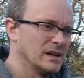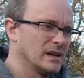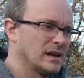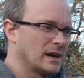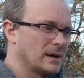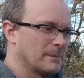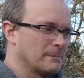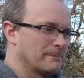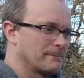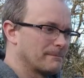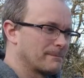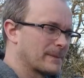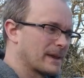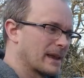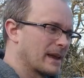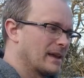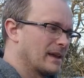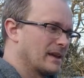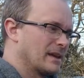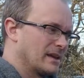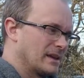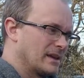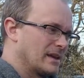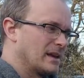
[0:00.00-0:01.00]

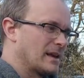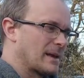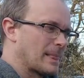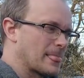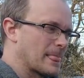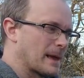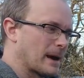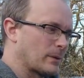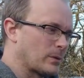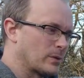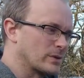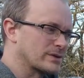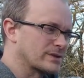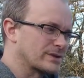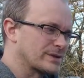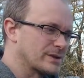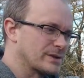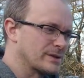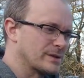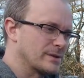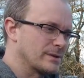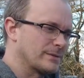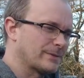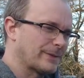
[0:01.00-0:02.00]
I want
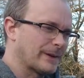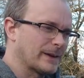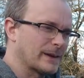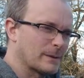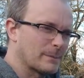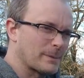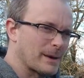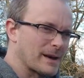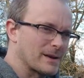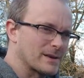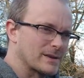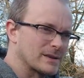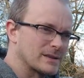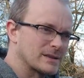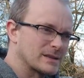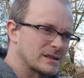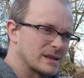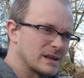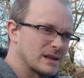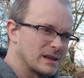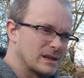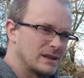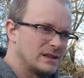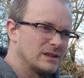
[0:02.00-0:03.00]
to think
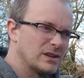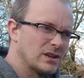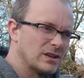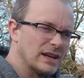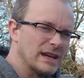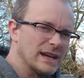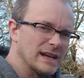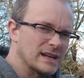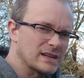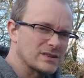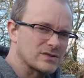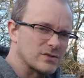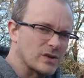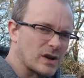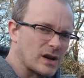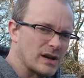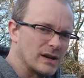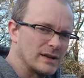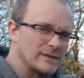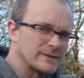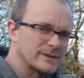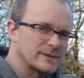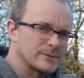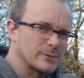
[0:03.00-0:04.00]
about unique
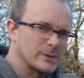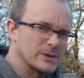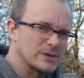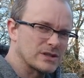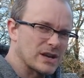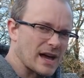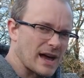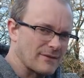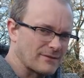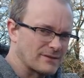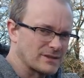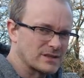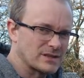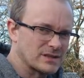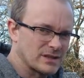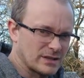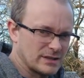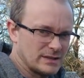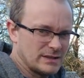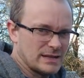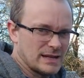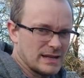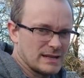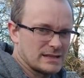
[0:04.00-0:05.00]
drives, which I haven't
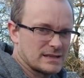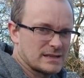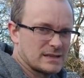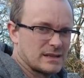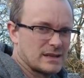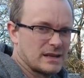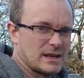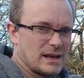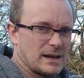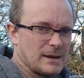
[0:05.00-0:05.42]
done yet.